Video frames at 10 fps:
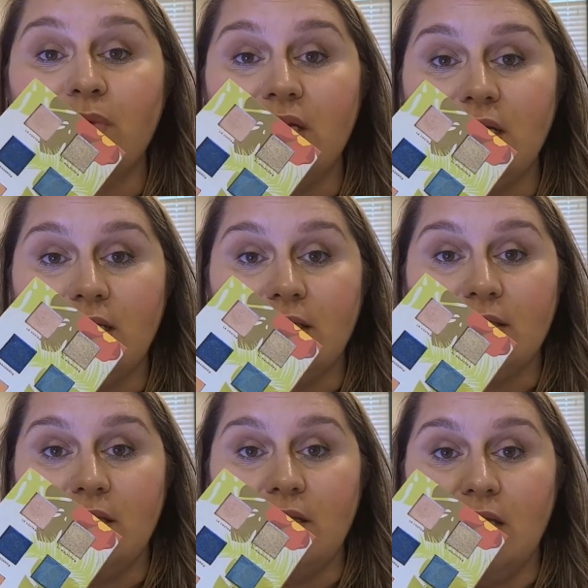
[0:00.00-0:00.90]
is
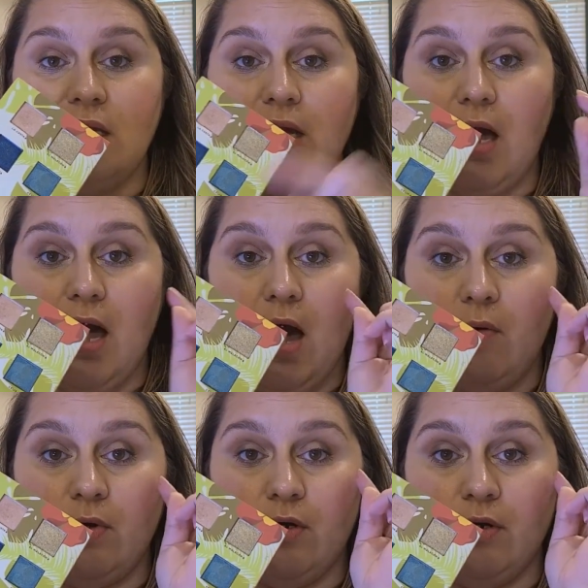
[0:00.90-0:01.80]
in the
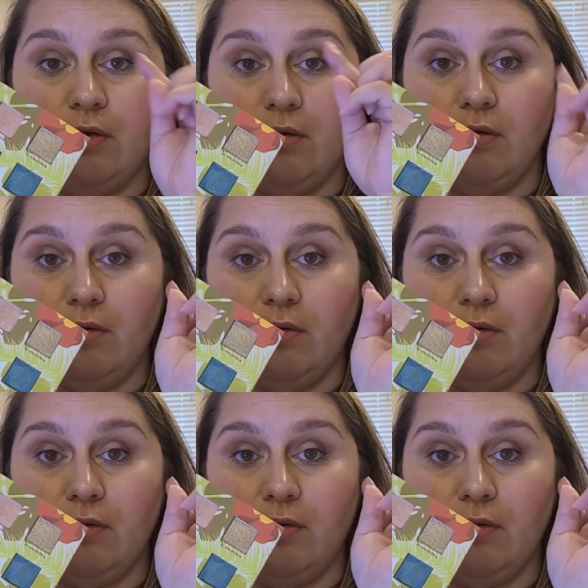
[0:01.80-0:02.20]
outer